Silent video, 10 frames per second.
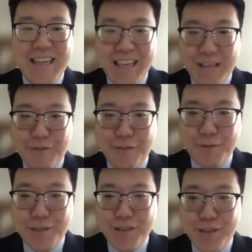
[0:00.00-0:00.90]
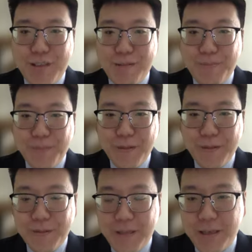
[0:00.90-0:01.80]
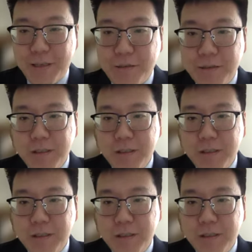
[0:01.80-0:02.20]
in the future. Yeah. Thank you.